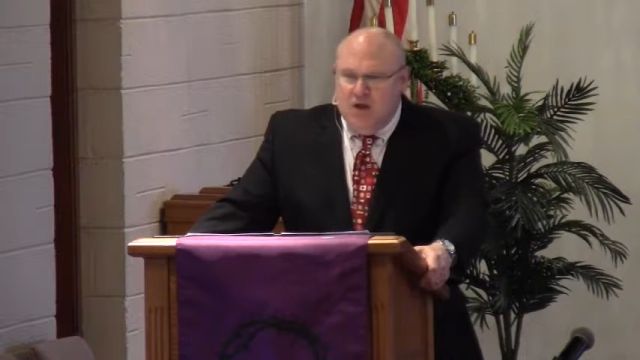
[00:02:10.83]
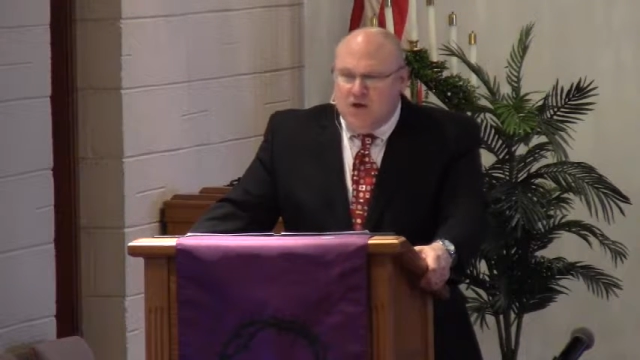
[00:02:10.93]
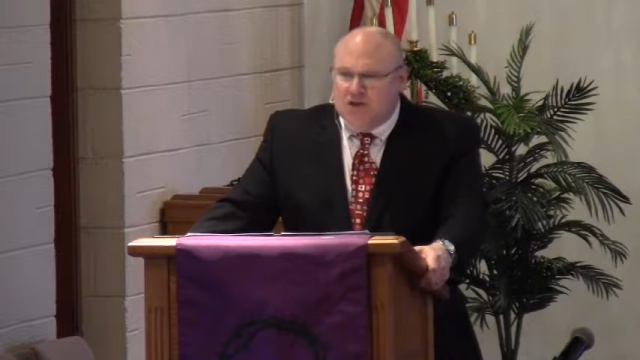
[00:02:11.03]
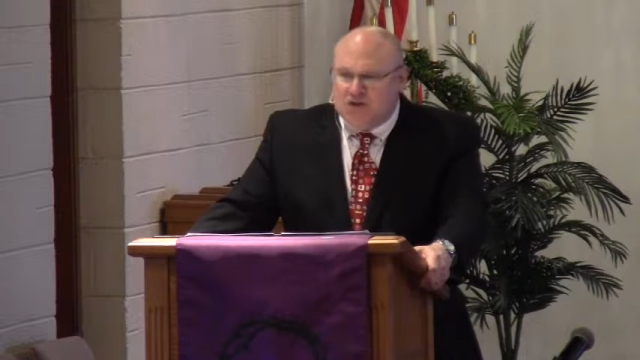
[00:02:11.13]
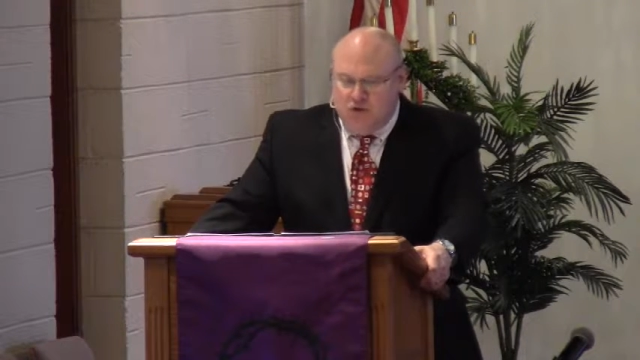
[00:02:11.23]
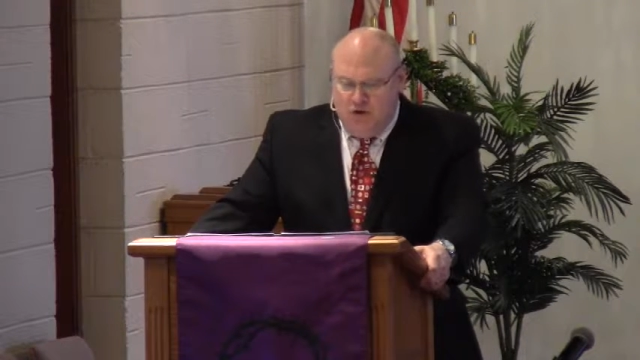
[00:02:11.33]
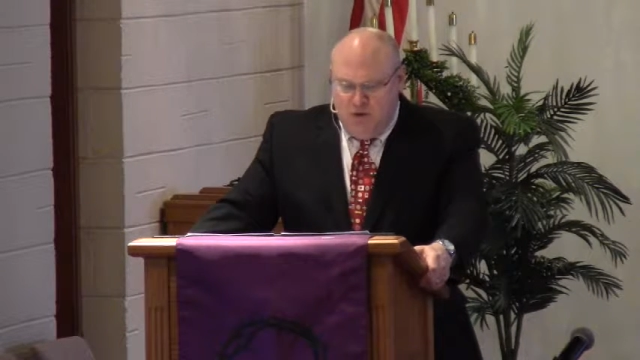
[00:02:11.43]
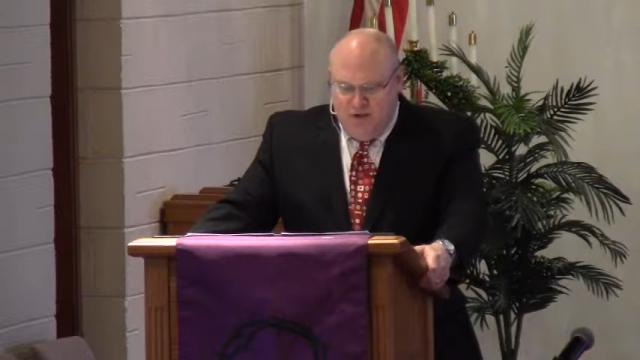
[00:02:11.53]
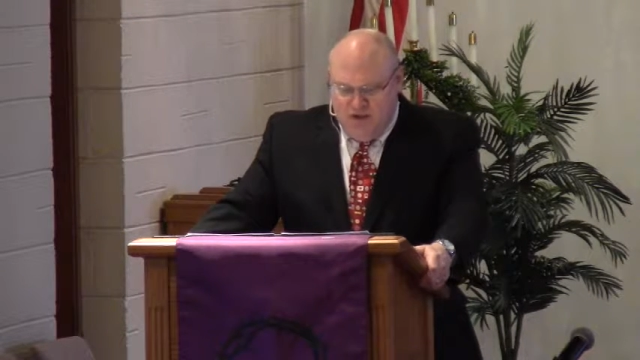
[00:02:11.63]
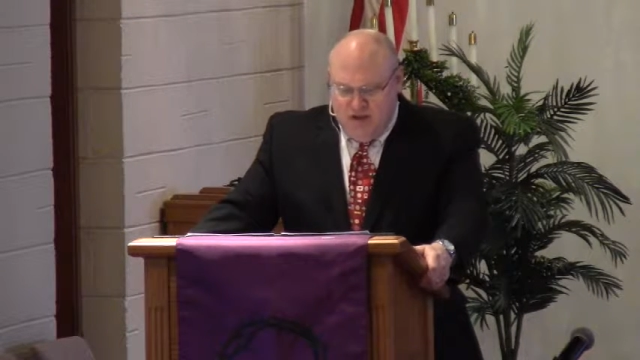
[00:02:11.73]
Well, the story
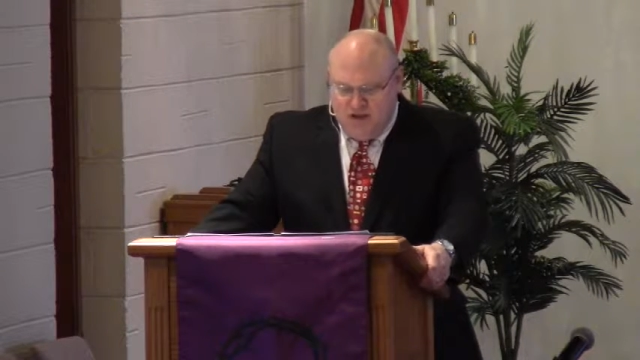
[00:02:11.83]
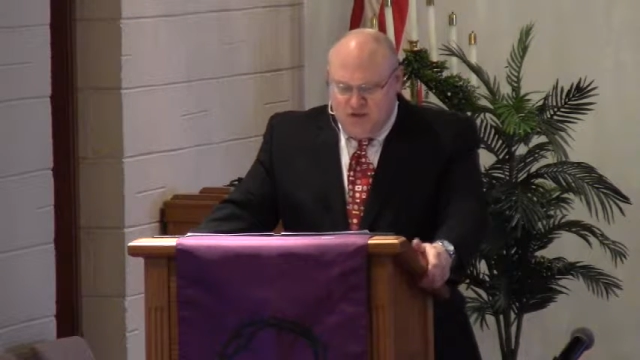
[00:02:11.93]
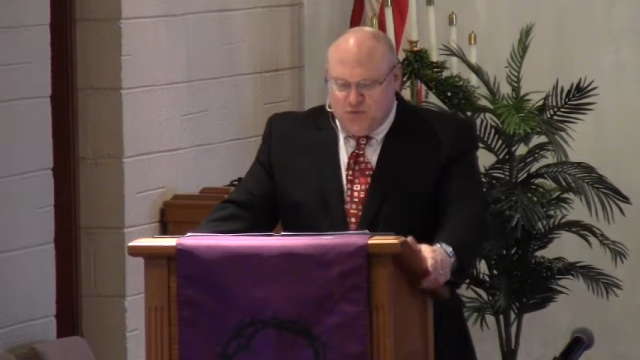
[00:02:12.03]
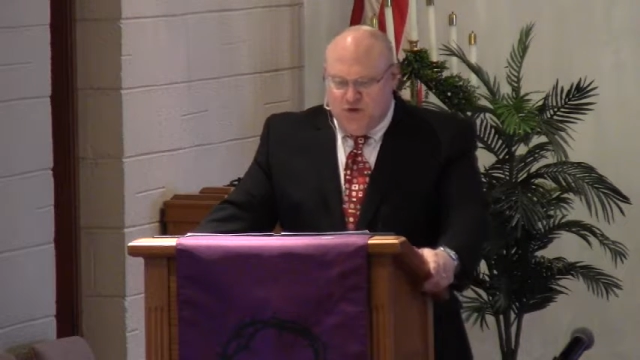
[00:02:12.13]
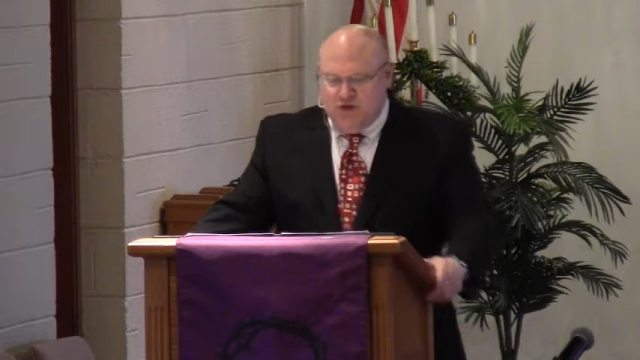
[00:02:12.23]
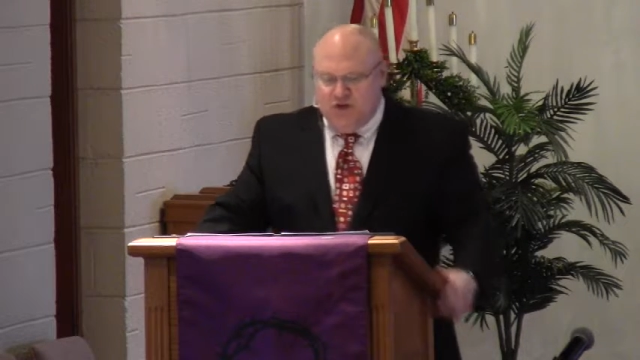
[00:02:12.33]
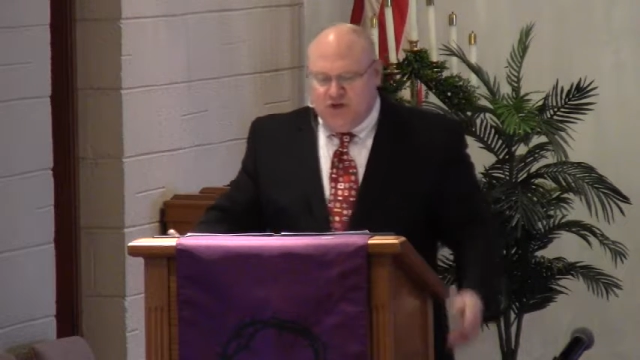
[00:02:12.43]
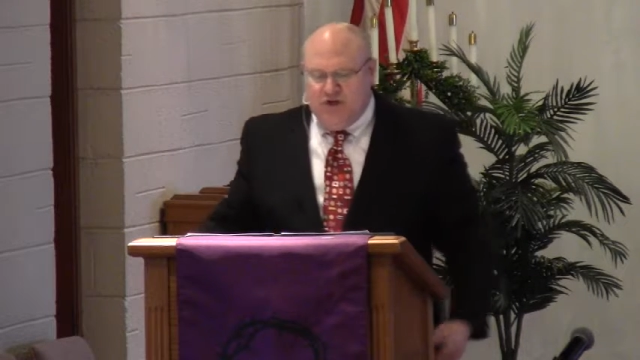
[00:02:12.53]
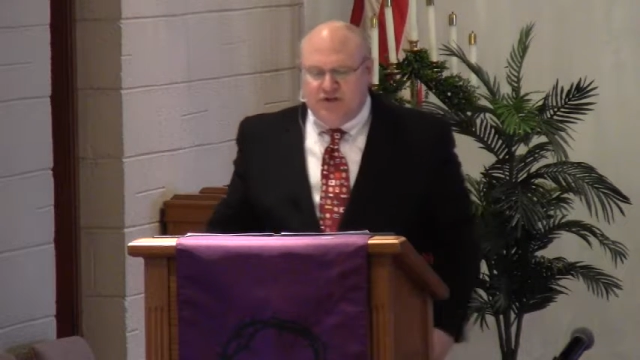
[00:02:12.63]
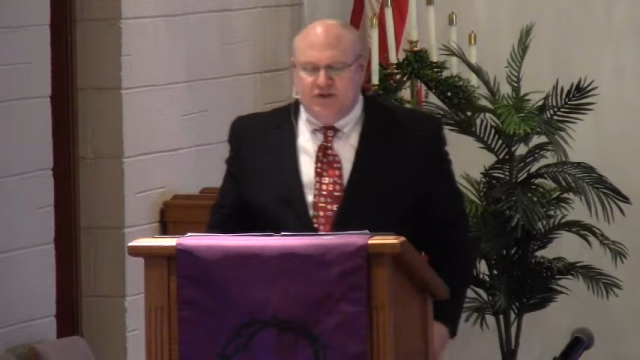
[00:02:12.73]
begins when
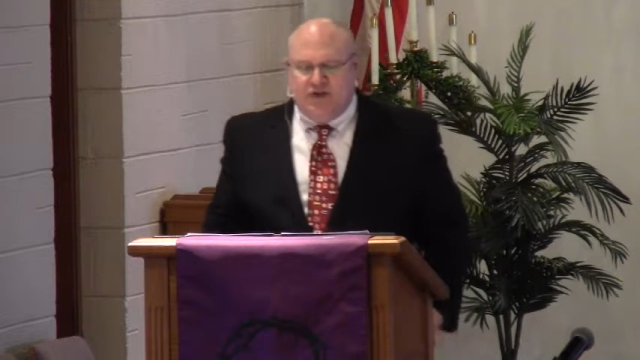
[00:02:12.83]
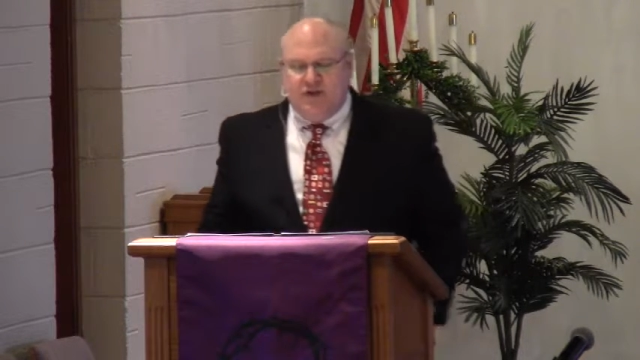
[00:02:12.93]
Jesus and